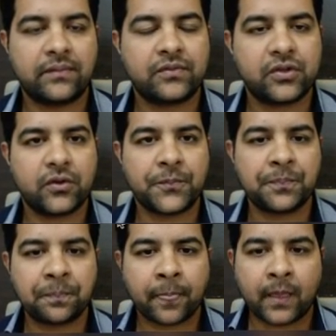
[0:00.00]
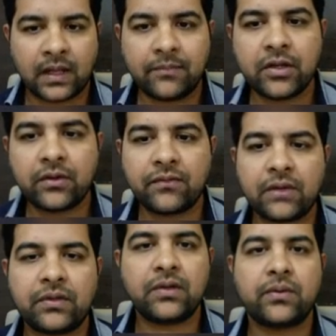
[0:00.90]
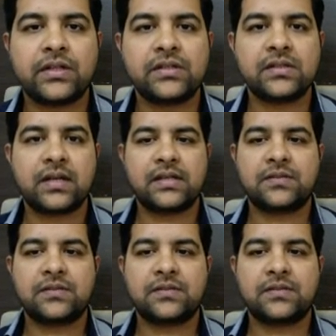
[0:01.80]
So let me know if you have any questions, guys.